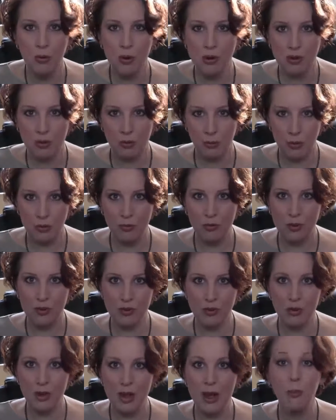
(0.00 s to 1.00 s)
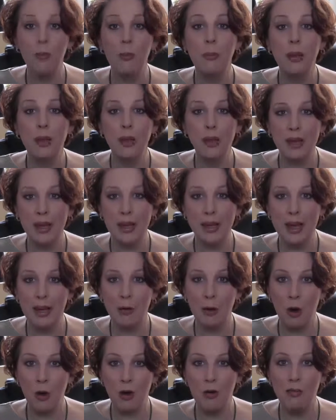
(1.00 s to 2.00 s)
risk reversal, and we'll be looking
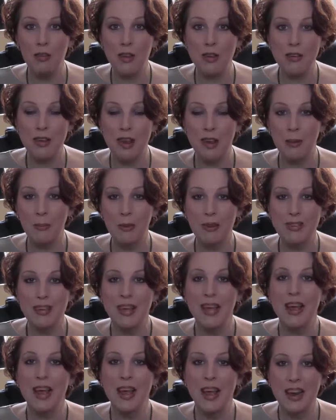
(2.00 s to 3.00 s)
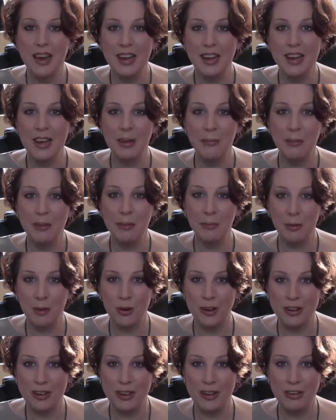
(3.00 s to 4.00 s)
at all of these elements in a little bit
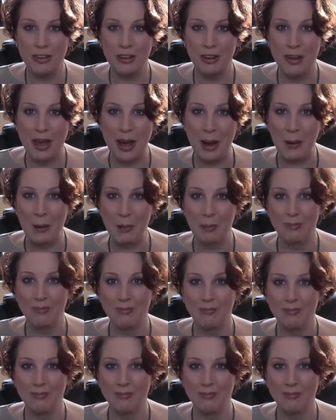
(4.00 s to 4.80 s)
more detail now.